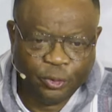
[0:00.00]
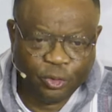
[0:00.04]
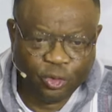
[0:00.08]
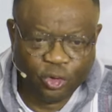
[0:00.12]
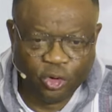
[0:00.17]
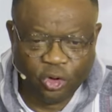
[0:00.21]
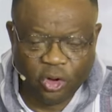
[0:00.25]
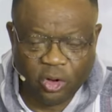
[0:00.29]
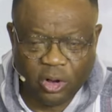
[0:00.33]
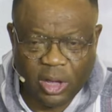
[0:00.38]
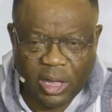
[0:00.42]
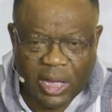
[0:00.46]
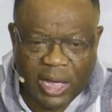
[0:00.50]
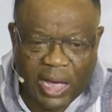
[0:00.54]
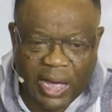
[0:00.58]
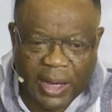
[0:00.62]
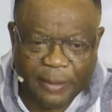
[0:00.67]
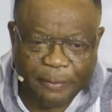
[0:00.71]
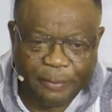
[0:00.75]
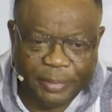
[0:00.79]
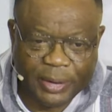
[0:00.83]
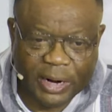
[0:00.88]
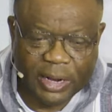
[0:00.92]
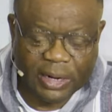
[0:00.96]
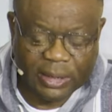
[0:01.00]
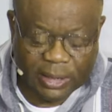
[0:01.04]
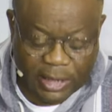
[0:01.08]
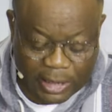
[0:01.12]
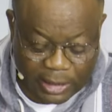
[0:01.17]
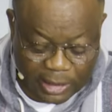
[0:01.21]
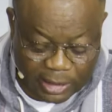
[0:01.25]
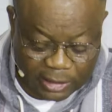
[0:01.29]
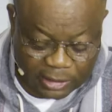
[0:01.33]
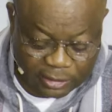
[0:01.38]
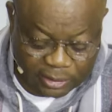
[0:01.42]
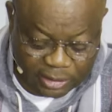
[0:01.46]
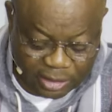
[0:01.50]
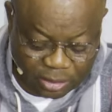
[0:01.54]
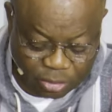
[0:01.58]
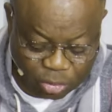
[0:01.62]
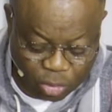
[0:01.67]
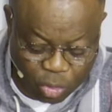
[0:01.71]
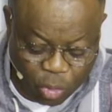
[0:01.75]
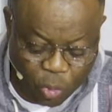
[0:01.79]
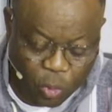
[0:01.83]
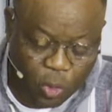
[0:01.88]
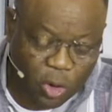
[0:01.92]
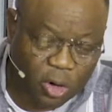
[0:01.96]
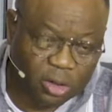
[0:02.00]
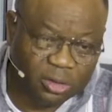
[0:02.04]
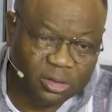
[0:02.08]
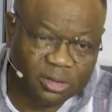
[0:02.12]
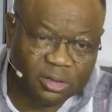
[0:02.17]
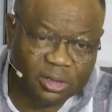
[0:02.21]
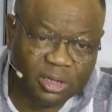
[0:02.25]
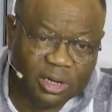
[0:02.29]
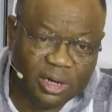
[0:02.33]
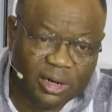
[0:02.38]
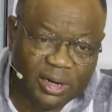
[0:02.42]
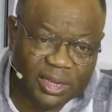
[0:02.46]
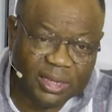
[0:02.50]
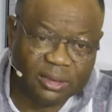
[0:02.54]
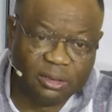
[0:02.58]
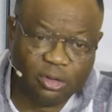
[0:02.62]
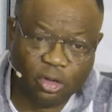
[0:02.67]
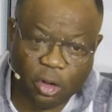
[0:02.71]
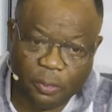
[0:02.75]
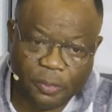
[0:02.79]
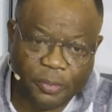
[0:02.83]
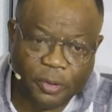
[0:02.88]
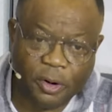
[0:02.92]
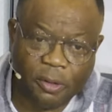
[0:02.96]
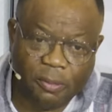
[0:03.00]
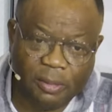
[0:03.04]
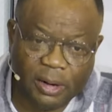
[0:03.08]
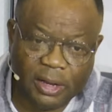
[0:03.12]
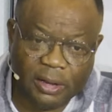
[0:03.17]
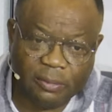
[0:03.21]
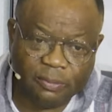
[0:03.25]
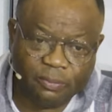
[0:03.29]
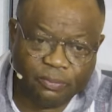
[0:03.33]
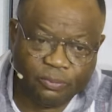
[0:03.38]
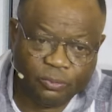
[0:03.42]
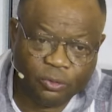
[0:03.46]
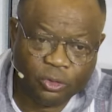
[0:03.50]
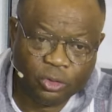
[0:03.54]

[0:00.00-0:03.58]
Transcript: you know, I'm pregnant, and he says, so what? That's your problem.